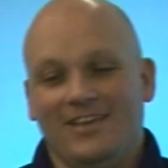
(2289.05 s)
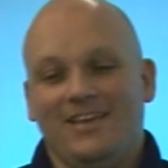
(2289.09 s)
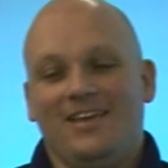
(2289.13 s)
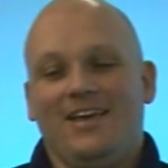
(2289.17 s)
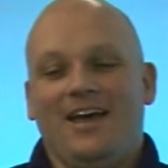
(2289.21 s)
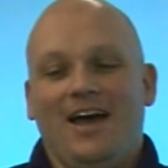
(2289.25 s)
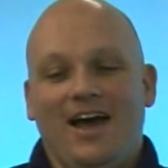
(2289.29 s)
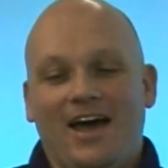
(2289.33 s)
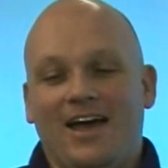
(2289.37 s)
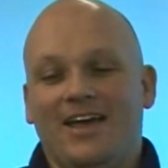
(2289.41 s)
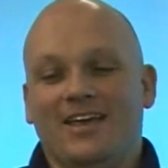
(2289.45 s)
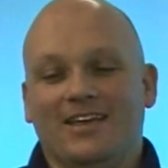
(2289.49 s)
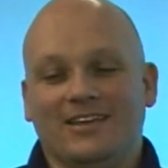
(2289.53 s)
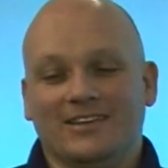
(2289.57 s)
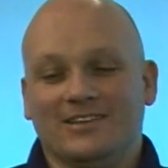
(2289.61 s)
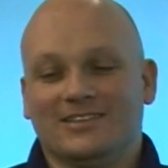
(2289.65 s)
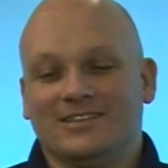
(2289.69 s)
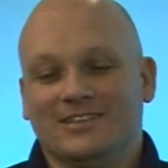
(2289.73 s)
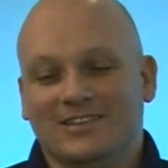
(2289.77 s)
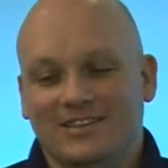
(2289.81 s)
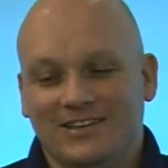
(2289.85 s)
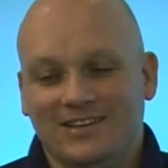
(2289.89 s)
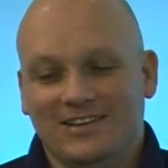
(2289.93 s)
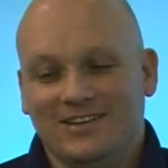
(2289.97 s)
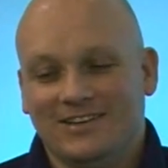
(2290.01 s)
It's not rocket
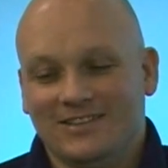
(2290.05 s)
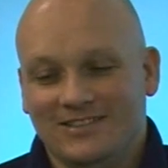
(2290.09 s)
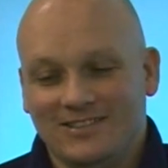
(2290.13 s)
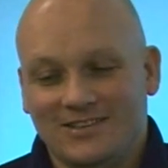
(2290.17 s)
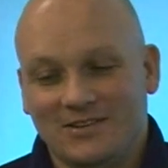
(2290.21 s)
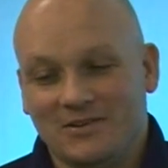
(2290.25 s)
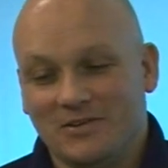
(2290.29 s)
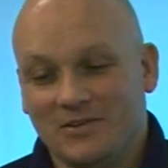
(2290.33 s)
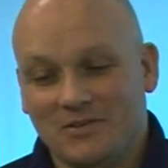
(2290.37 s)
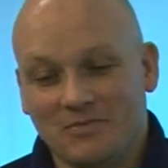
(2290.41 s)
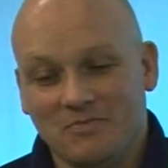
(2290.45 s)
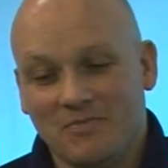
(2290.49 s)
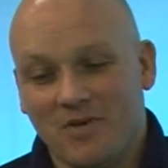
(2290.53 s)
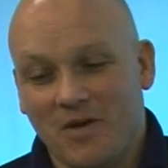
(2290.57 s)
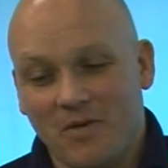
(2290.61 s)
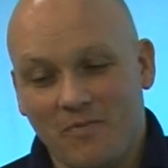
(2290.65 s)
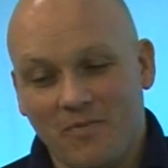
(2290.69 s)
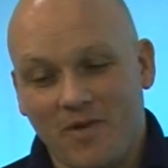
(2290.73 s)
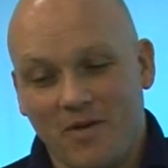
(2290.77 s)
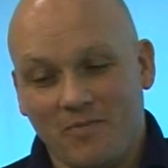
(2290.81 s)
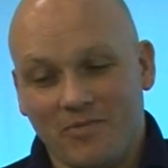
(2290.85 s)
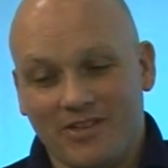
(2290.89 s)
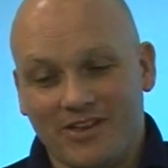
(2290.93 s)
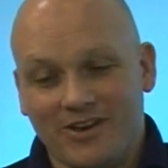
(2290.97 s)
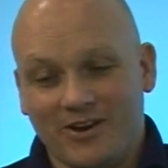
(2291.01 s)
science. So
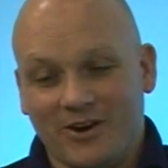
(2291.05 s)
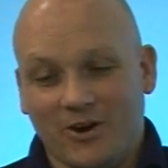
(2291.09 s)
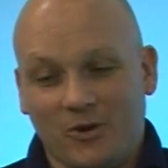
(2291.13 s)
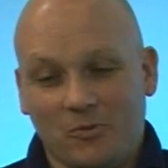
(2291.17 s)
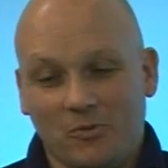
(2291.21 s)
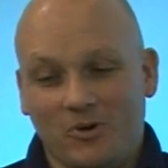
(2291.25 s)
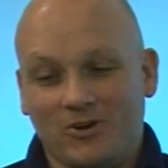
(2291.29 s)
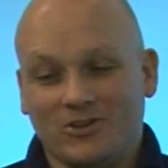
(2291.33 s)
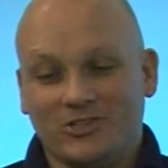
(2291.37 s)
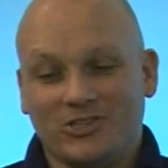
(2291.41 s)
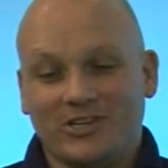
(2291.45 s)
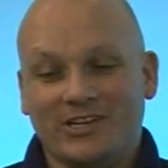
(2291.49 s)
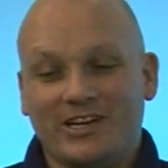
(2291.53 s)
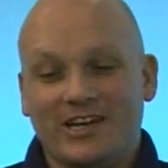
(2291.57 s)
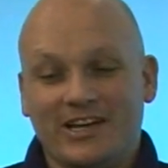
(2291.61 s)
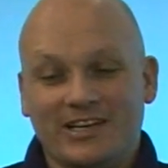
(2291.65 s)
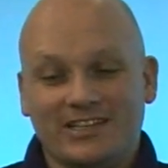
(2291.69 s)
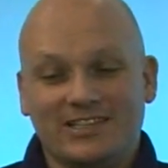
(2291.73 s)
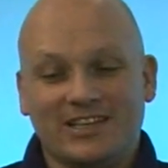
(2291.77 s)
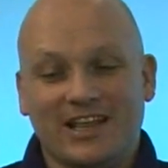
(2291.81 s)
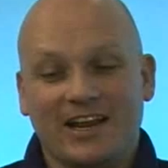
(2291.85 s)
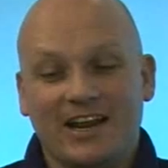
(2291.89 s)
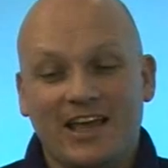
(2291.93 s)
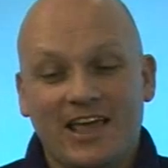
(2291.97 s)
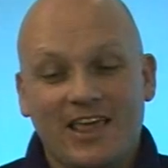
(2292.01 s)
maybe they're not watching
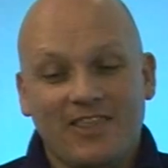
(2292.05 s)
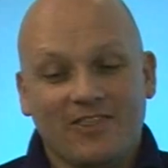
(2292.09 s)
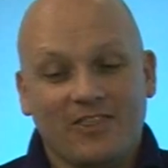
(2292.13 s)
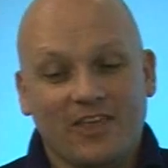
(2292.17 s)
this then.